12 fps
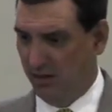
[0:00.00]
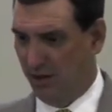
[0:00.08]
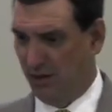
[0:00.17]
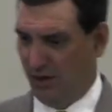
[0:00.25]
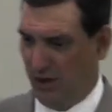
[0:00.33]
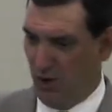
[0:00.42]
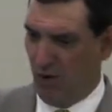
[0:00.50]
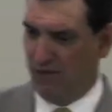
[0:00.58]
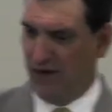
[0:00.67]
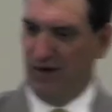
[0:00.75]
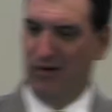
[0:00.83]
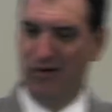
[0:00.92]
Or are you over
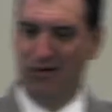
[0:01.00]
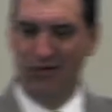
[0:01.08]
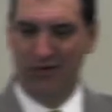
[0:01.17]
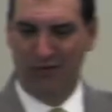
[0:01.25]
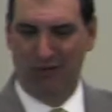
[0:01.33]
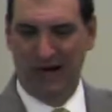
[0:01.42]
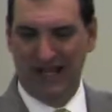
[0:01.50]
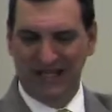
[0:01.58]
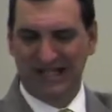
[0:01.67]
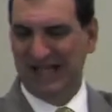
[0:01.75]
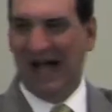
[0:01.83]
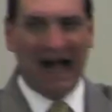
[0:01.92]
here on the
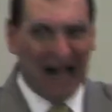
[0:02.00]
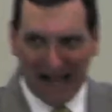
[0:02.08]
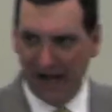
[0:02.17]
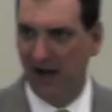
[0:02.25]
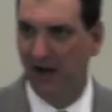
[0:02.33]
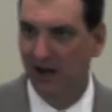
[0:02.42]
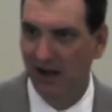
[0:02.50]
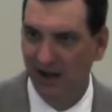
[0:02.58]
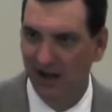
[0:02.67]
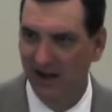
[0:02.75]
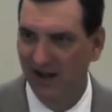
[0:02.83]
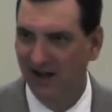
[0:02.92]
red side
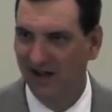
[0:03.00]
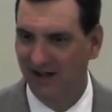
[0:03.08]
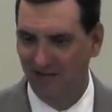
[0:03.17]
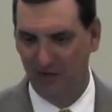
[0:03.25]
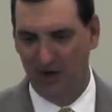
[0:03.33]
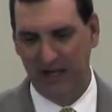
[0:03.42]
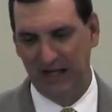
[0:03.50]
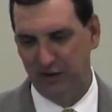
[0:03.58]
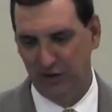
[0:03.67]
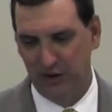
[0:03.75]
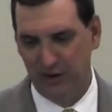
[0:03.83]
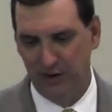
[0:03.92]
of the
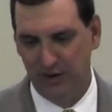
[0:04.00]
ledger?